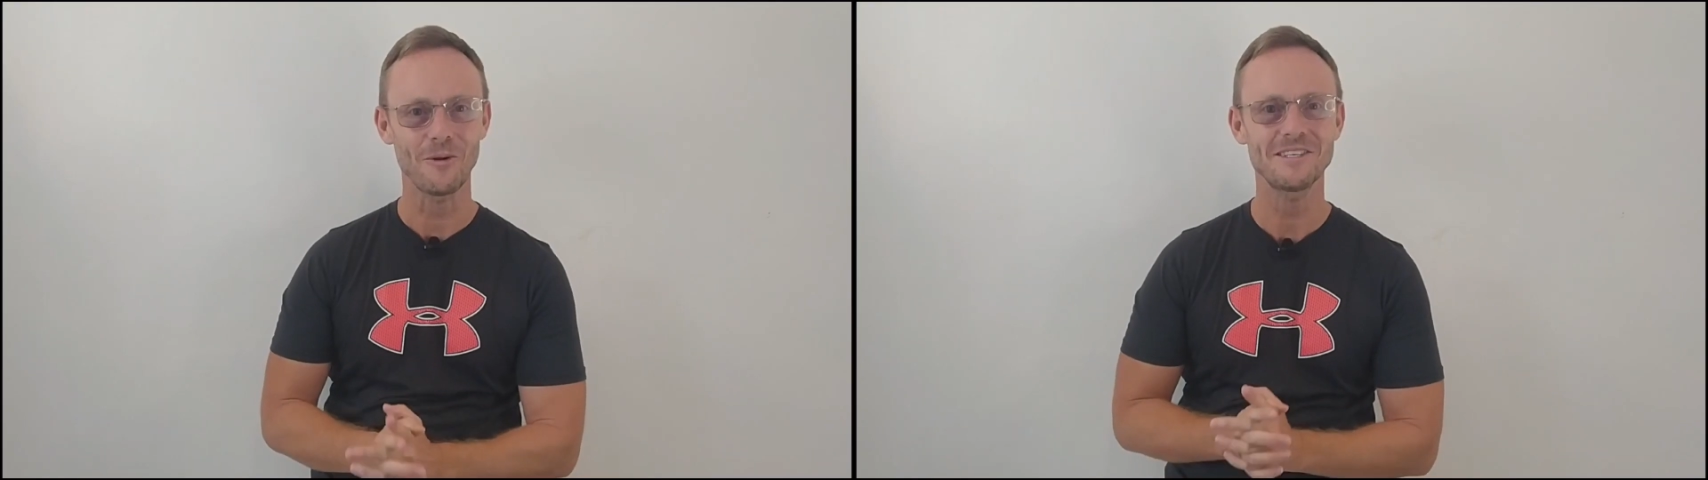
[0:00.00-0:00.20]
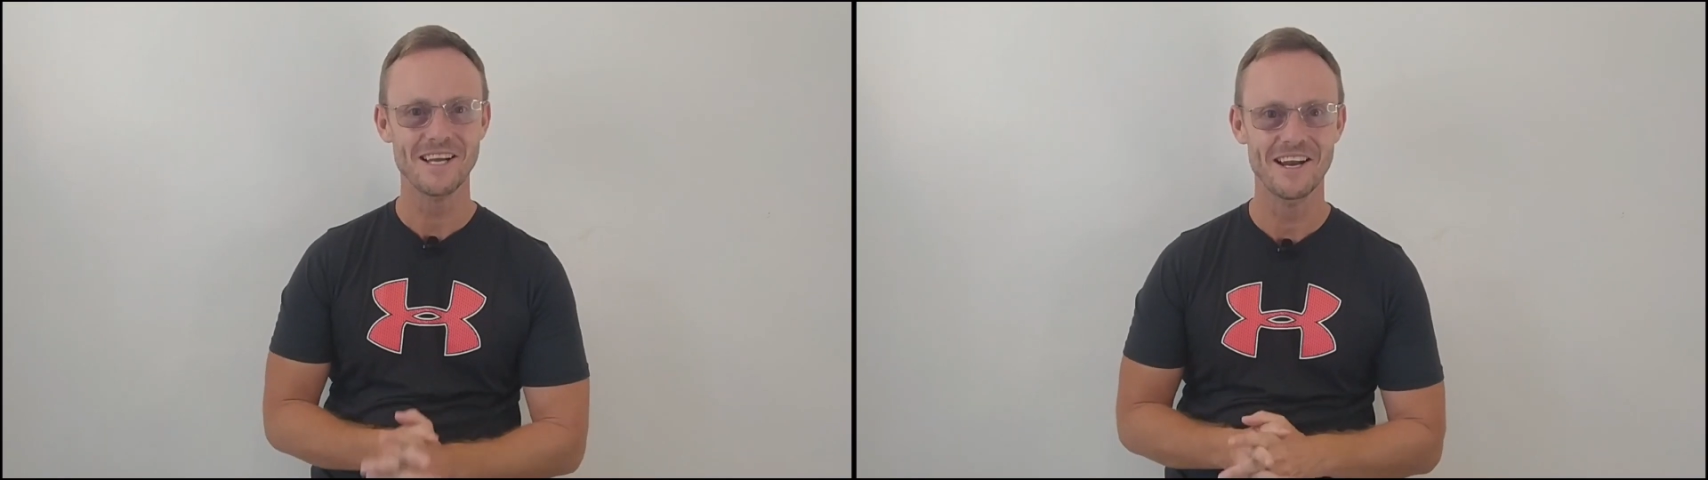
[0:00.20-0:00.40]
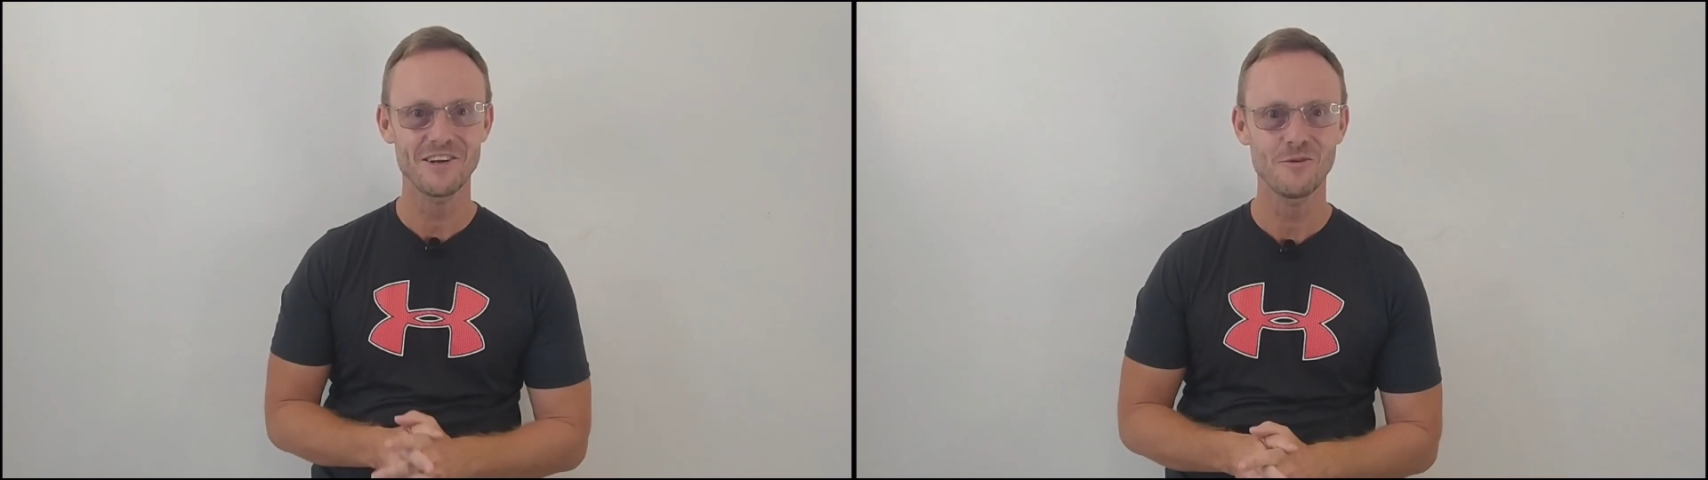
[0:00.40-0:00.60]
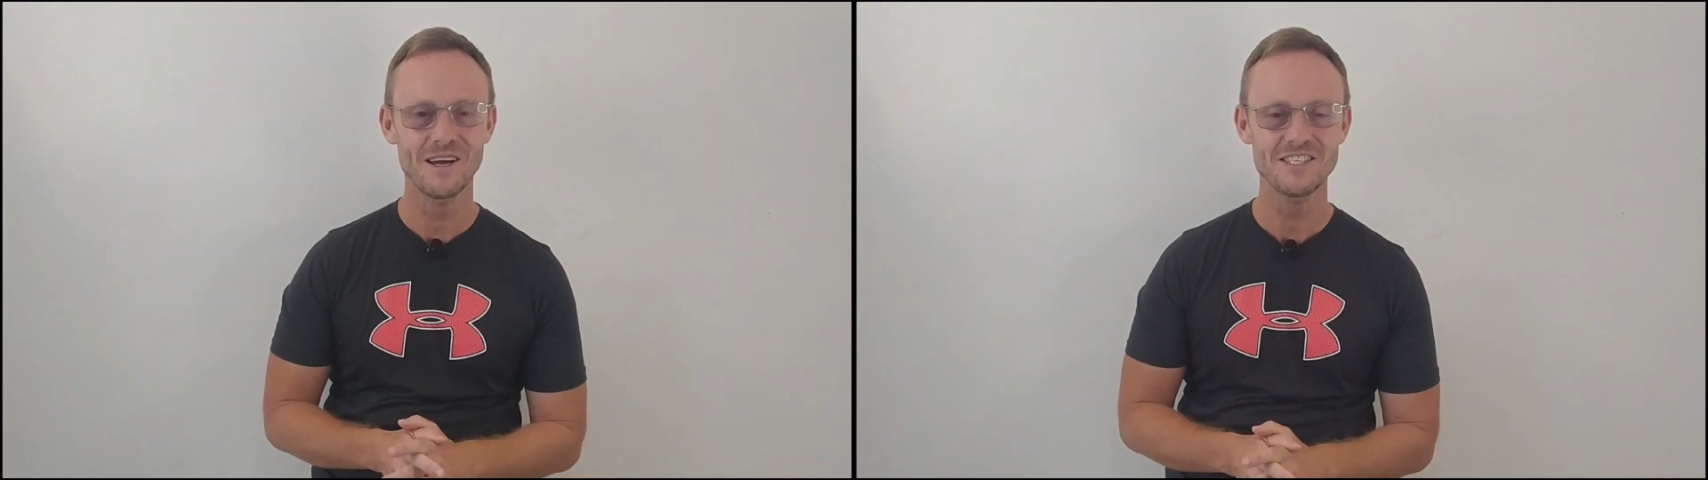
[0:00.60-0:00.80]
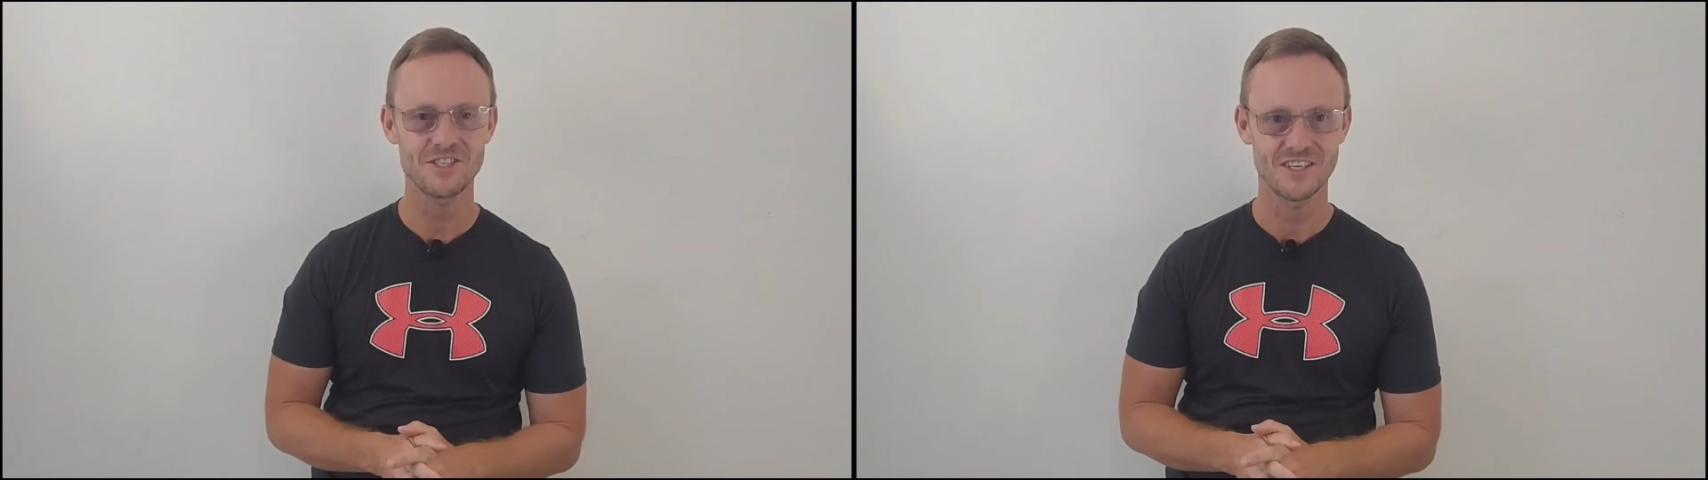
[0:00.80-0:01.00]
all 10
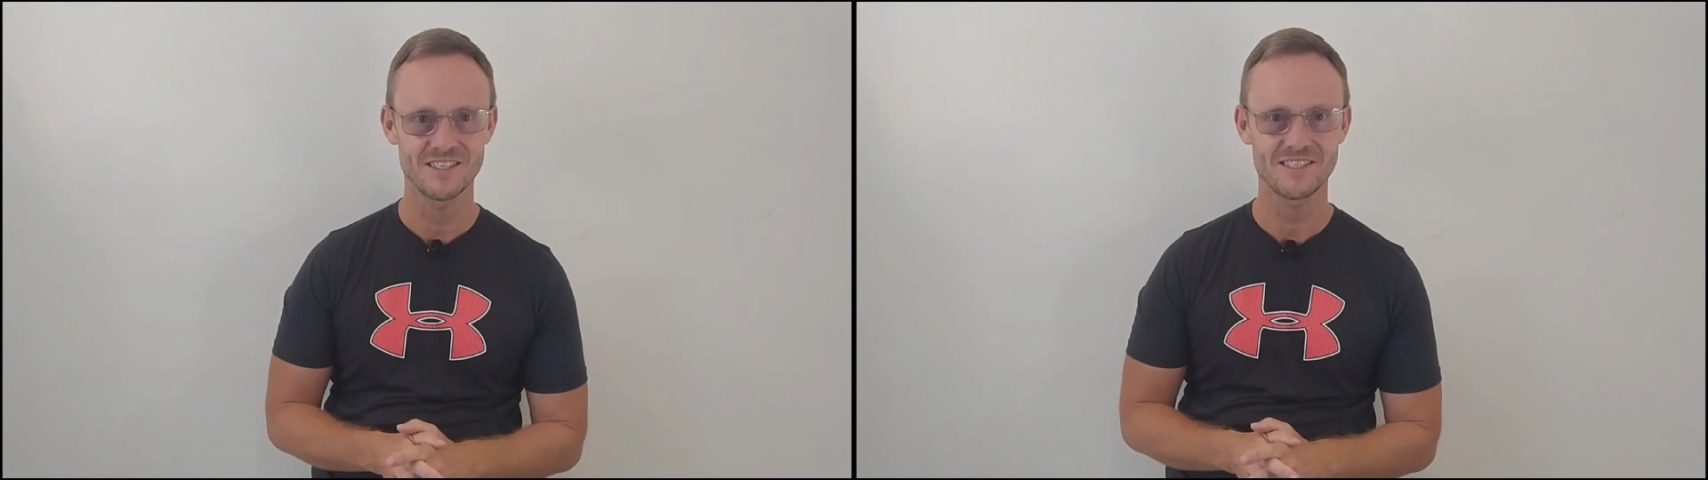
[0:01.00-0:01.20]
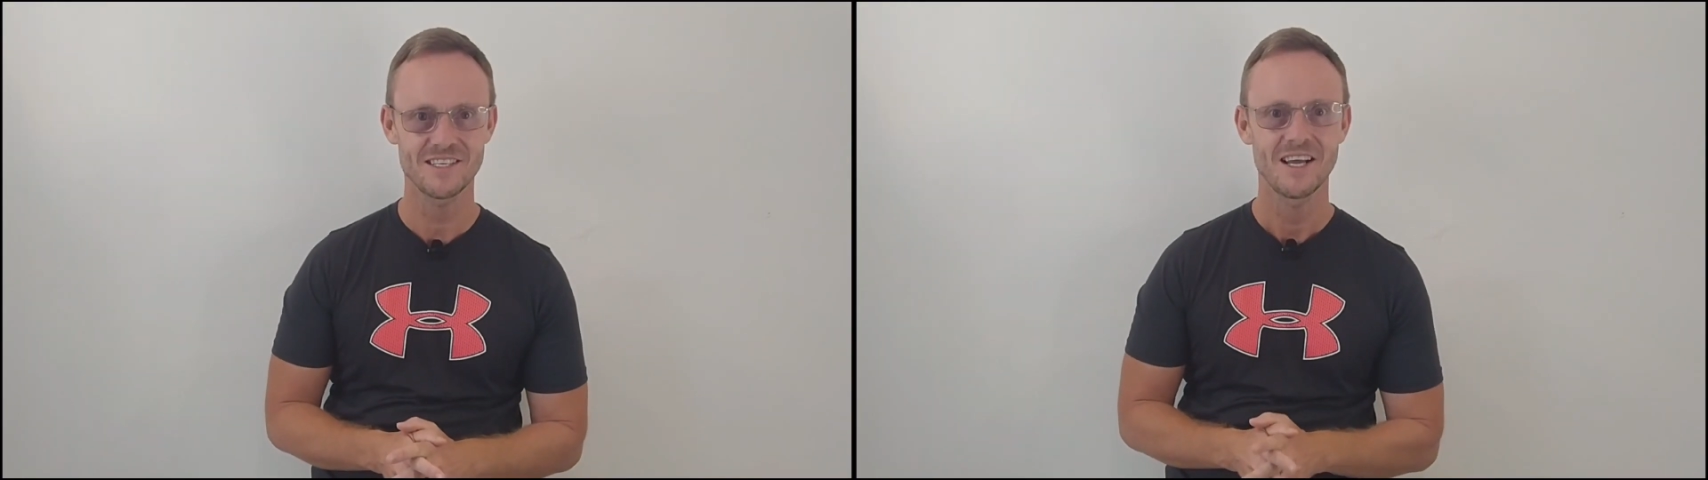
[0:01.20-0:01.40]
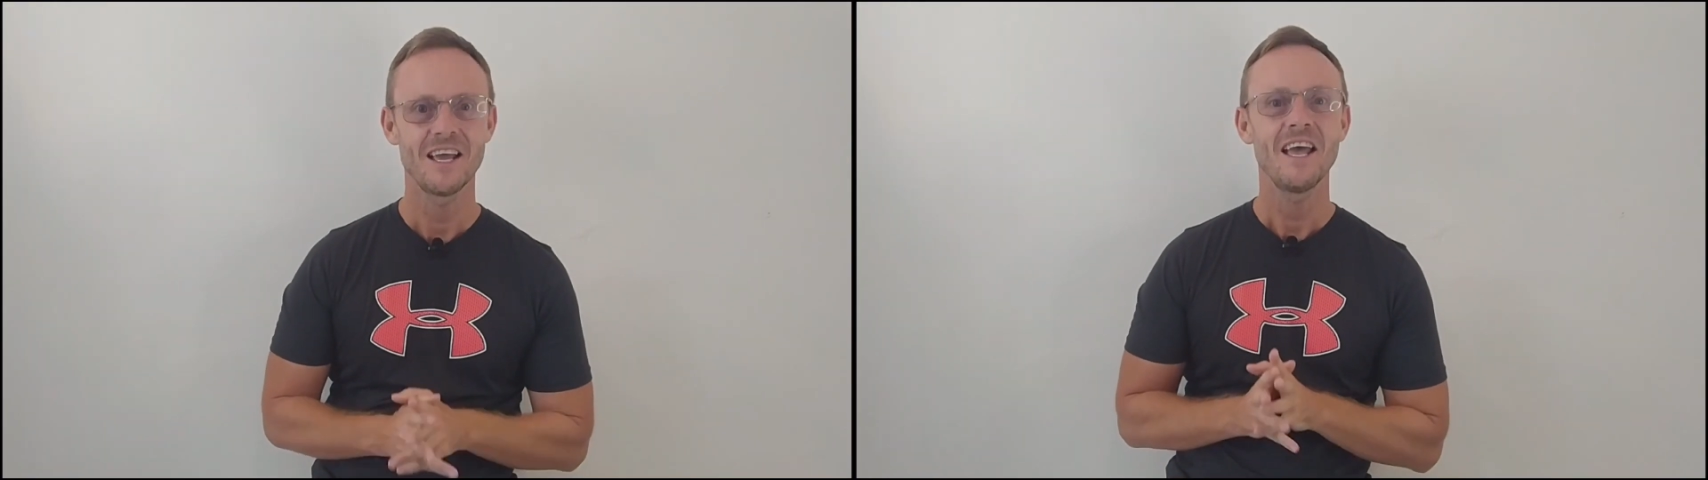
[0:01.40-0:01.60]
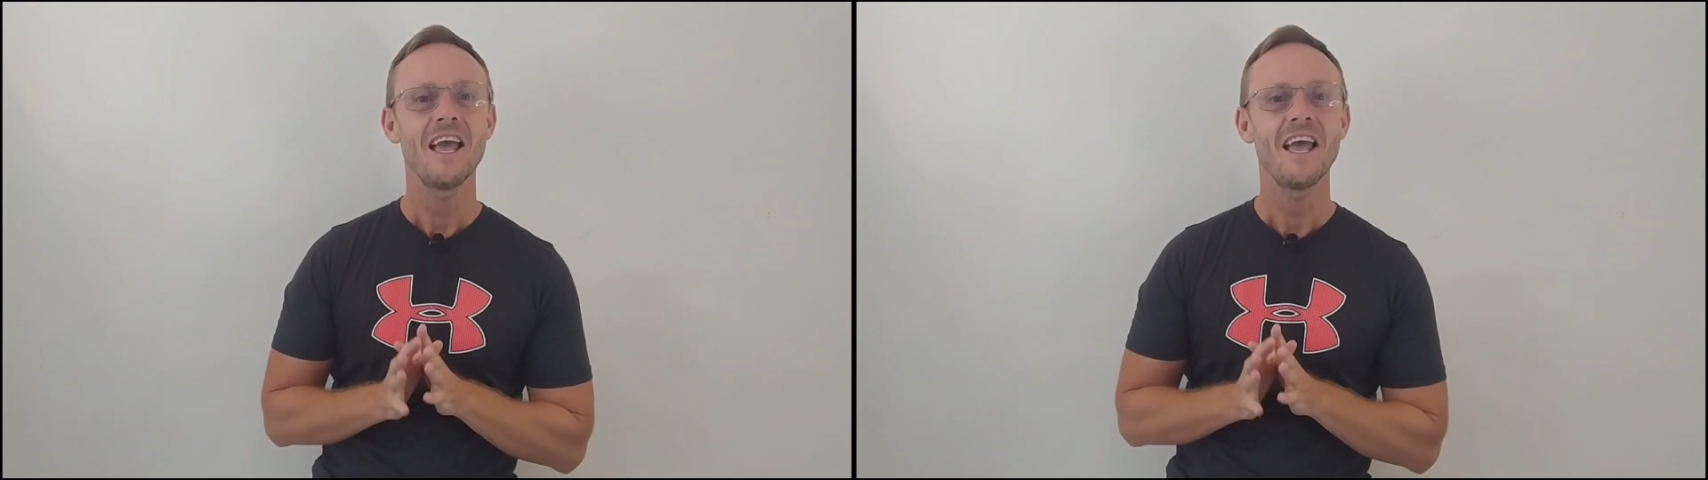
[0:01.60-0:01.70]
questions?